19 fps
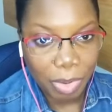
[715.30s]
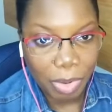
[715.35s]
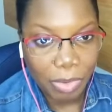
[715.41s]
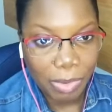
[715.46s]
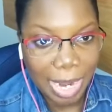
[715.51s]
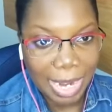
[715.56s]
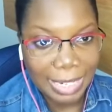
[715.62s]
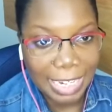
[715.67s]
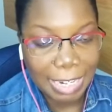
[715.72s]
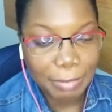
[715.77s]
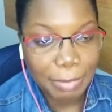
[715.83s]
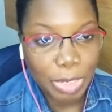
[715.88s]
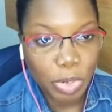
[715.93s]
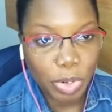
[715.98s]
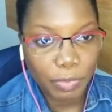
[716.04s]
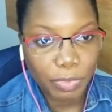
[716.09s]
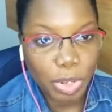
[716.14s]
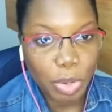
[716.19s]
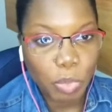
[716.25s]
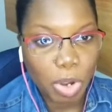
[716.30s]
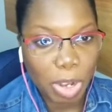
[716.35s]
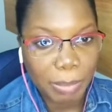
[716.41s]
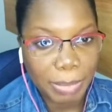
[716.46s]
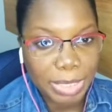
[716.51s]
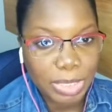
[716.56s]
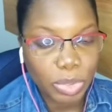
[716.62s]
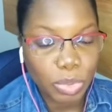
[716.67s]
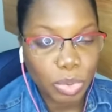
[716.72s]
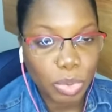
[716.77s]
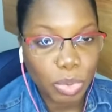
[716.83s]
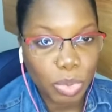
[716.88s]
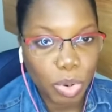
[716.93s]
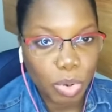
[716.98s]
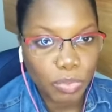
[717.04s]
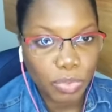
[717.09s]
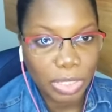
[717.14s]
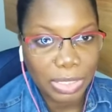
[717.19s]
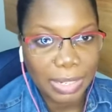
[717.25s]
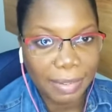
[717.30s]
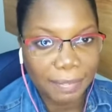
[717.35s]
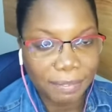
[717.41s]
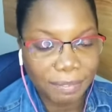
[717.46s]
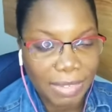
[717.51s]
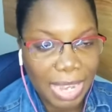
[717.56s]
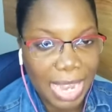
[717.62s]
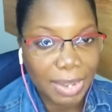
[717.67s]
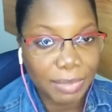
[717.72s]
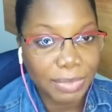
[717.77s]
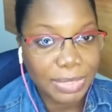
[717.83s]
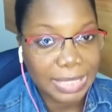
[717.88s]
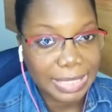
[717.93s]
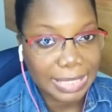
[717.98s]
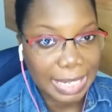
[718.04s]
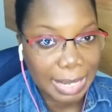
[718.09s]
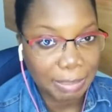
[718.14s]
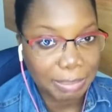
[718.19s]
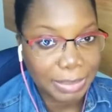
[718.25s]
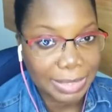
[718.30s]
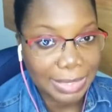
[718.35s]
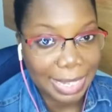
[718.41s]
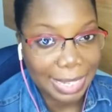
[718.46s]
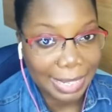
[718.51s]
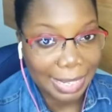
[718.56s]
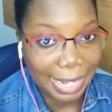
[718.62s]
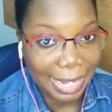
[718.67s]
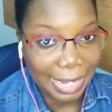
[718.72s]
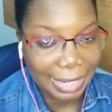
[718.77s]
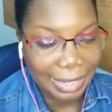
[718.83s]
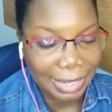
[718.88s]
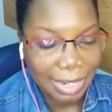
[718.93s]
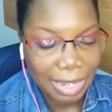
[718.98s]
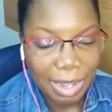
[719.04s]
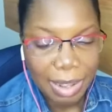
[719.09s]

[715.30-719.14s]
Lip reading: All right, let me know if you want me to go over that five steps again.